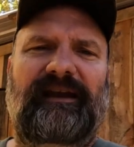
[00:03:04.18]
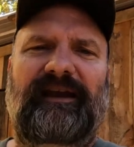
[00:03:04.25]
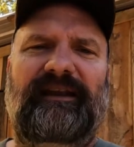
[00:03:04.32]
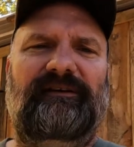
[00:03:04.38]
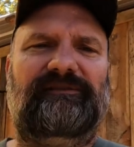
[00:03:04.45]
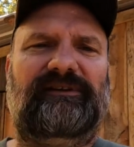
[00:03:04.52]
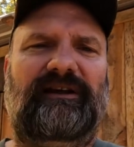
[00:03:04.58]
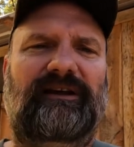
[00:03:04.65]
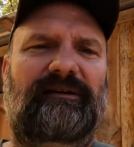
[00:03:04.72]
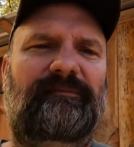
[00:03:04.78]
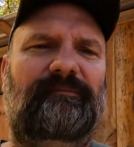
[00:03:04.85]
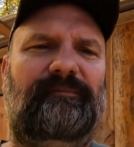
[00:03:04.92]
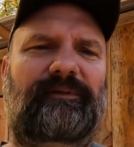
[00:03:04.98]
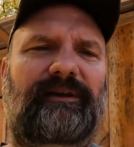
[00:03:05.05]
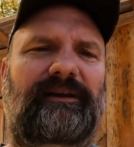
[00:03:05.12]
And there's a
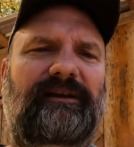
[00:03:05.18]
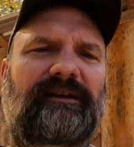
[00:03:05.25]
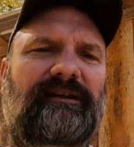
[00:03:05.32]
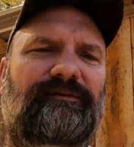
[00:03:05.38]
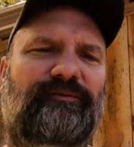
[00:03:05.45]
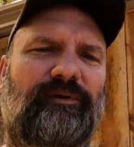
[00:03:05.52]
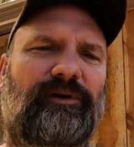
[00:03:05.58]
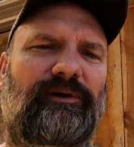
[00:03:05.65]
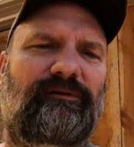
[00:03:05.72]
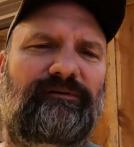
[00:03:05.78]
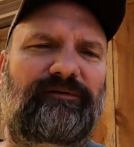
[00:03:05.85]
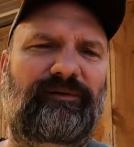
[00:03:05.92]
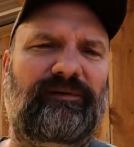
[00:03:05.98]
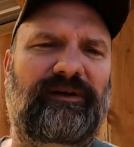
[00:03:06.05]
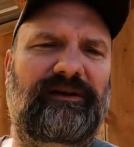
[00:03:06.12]
plenty enough room
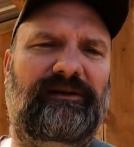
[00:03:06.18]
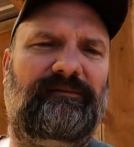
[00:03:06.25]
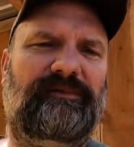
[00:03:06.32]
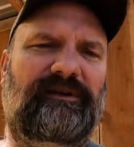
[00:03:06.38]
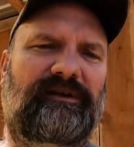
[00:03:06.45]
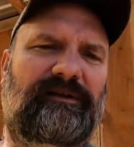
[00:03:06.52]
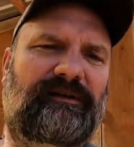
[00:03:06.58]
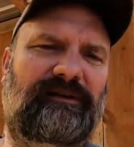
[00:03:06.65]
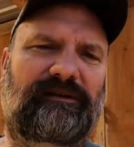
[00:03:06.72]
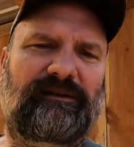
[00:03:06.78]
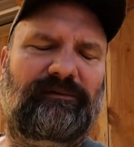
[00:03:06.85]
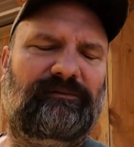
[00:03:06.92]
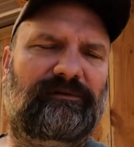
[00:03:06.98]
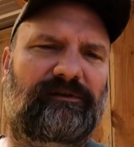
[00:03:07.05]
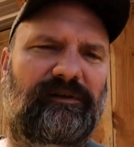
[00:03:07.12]
for them, you
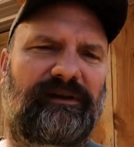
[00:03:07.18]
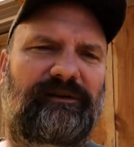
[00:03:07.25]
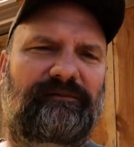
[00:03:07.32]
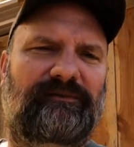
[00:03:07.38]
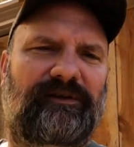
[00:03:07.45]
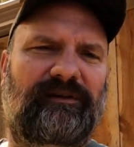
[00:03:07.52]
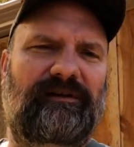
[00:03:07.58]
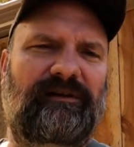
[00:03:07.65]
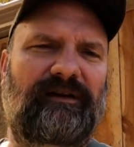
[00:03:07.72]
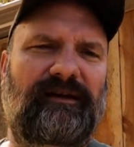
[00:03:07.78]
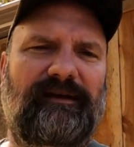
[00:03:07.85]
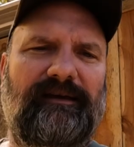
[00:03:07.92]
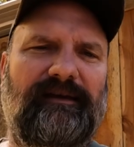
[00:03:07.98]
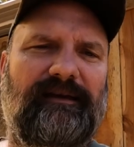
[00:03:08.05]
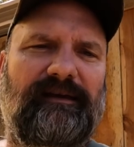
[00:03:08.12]
know, to live there.
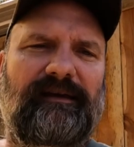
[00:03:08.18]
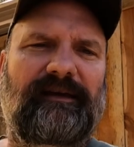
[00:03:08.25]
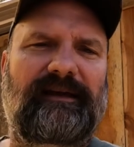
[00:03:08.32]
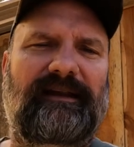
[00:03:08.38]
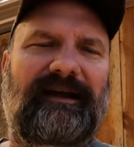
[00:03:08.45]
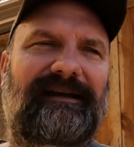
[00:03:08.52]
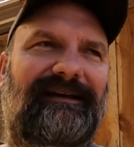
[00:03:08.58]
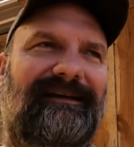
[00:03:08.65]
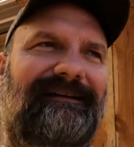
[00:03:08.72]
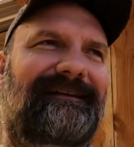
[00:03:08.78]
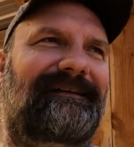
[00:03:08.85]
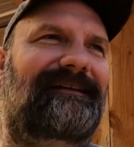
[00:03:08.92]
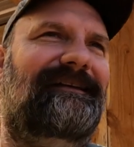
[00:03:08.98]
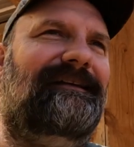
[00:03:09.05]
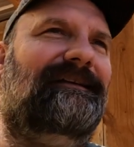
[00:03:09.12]
And I,
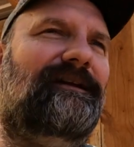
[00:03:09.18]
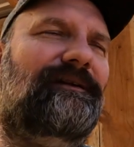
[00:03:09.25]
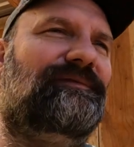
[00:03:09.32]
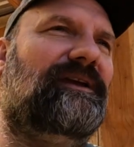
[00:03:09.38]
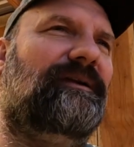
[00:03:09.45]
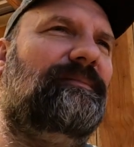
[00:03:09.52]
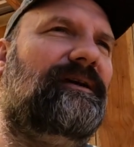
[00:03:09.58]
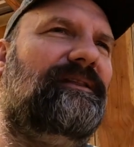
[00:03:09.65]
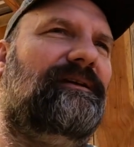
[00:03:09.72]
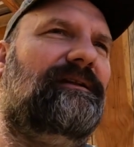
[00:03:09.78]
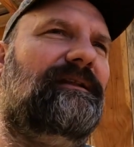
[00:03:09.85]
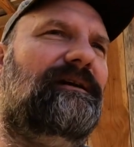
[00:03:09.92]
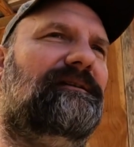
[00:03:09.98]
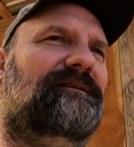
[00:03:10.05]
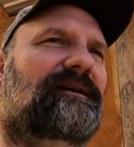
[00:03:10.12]
you know, I think about that a
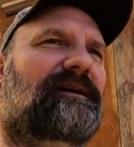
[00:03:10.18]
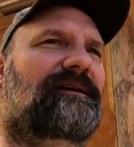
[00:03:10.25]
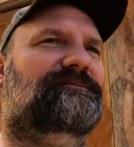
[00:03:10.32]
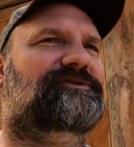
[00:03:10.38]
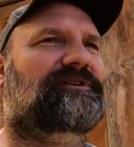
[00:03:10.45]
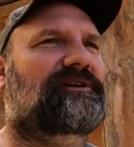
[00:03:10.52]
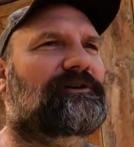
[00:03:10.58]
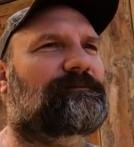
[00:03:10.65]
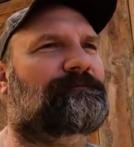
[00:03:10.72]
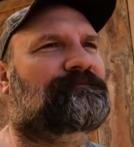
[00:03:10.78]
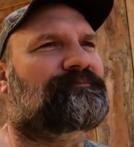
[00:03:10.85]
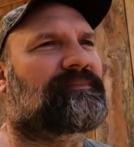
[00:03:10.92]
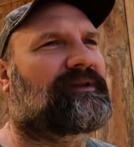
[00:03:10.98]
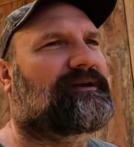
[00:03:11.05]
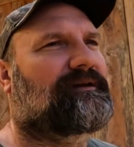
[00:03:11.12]
lot of times, you know,
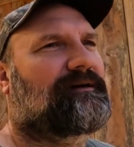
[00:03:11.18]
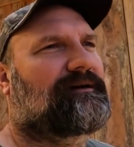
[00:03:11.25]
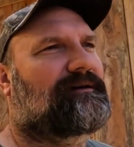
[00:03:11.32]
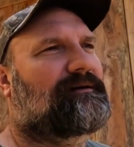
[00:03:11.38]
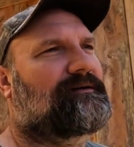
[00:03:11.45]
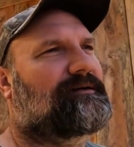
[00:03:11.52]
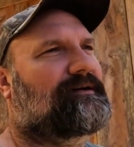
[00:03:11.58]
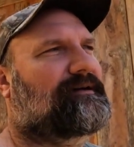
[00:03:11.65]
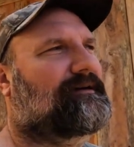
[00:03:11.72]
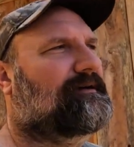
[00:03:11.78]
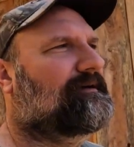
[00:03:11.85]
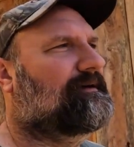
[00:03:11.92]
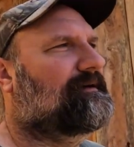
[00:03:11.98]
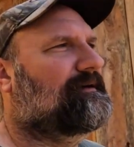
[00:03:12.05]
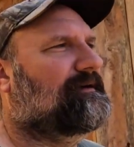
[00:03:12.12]
uh,
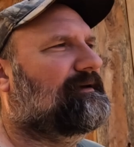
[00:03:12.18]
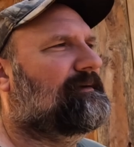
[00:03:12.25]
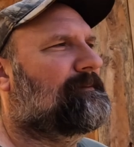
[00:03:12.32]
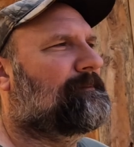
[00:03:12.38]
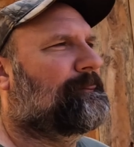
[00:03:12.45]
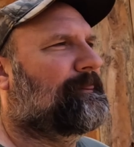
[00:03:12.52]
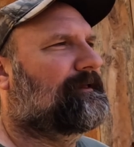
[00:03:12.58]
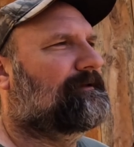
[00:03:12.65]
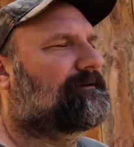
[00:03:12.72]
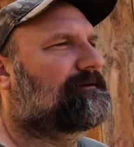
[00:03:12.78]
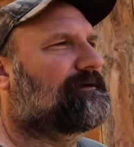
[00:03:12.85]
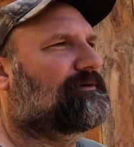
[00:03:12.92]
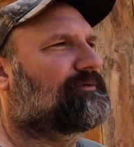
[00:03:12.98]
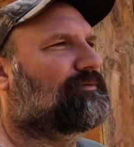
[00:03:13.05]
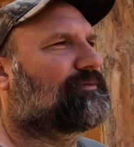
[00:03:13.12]
you
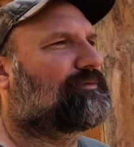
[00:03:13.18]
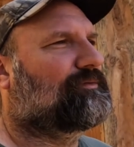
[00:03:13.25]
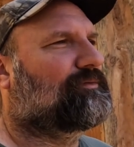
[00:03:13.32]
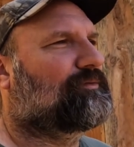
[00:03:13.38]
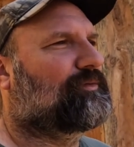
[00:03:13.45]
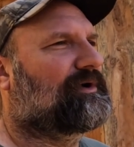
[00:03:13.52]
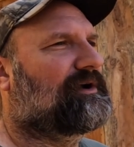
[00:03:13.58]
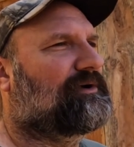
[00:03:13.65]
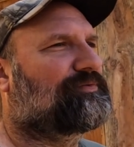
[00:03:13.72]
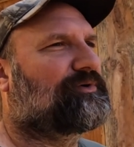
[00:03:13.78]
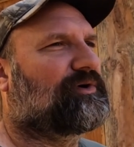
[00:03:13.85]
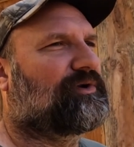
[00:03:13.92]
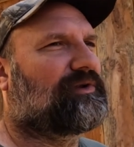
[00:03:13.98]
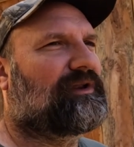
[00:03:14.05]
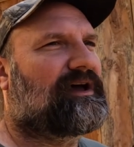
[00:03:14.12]
know, we go
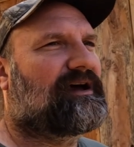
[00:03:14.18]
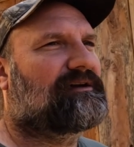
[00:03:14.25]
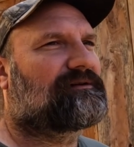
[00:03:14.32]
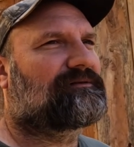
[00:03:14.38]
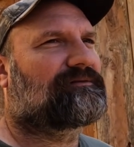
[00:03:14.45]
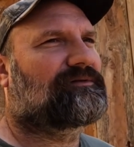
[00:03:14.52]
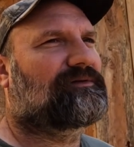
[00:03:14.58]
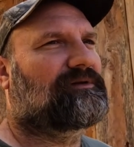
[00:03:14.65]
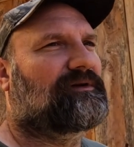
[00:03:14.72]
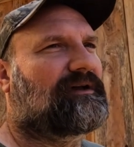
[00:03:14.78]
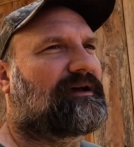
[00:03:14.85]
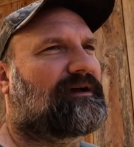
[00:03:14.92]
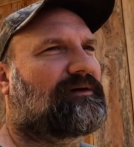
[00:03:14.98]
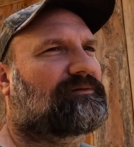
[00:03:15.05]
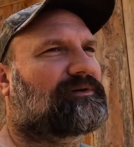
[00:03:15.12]
through a lot of,
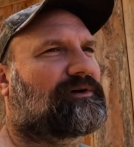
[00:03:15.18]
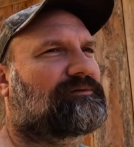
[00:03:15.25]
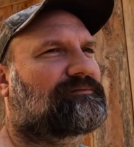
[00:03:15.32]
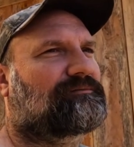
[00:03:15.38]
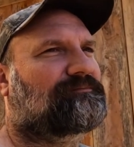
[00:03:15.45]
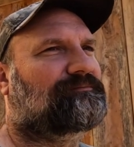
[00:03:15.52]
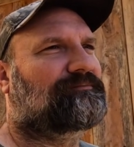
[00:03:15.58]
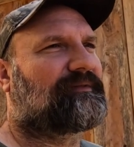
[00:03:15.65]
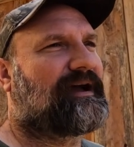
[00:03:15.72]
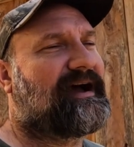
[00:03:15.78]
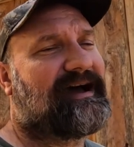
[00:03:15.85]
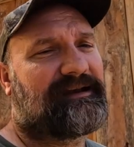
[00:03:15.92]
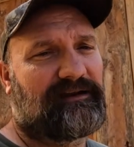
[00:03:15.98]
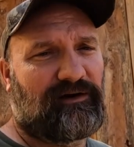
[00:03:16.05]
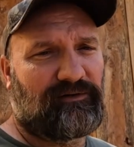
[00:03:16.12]
I don't know,
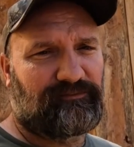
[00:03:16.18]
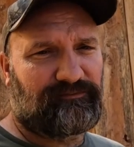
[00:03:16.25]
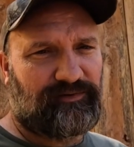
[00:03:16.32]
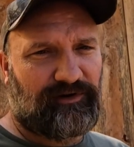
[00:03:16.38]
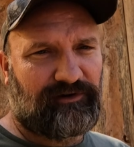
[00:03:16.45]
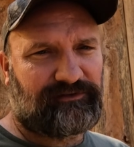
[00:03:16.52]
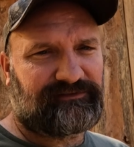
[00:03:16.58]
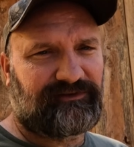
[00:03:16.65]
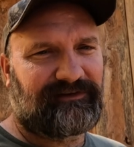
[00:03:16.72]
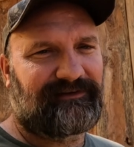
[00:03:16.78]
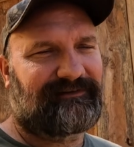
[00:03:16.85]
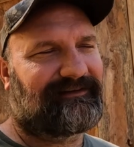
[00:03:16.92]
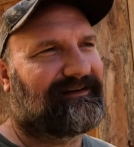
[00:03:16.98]
I don't personally.